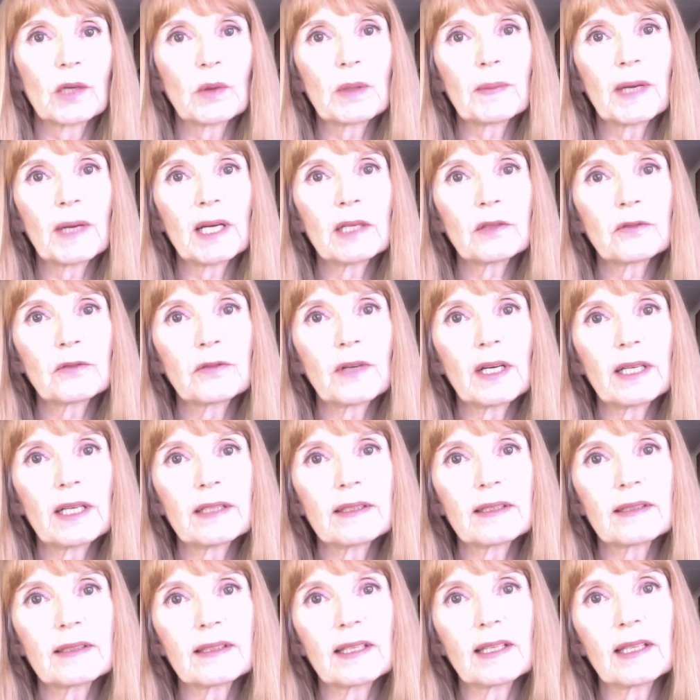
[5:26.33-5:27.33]
we might
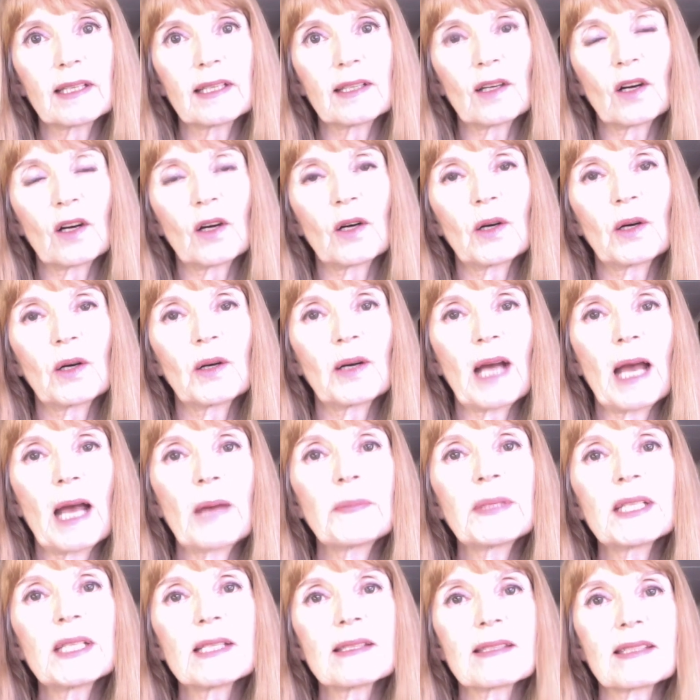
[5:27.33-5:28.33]
find that they are
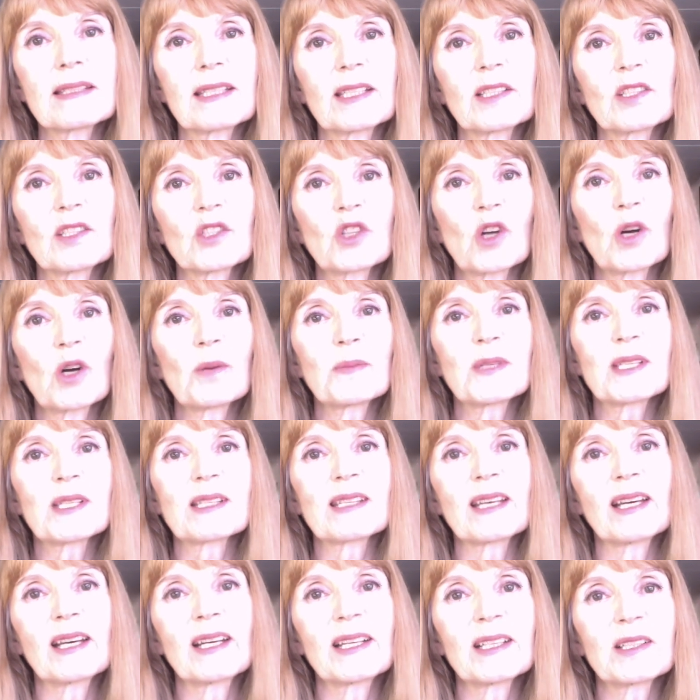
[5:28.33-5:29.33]
happiest in jobs
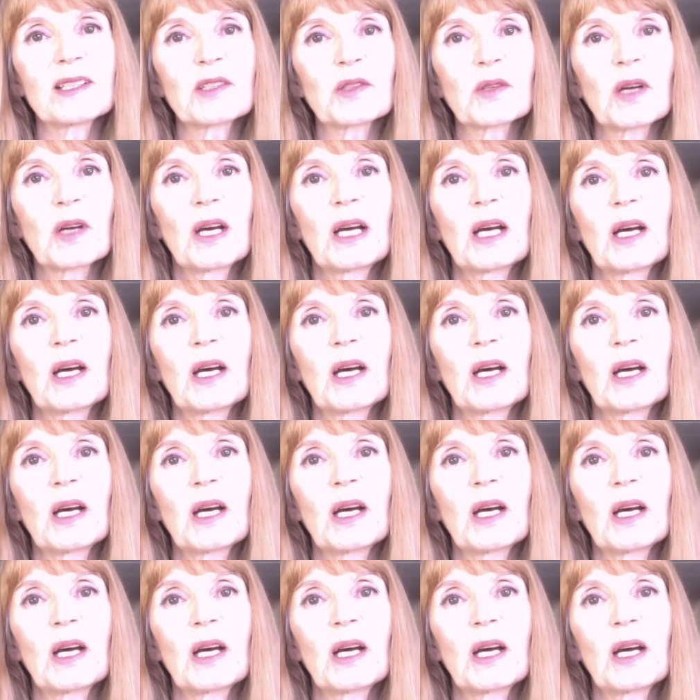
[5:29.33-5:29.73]
that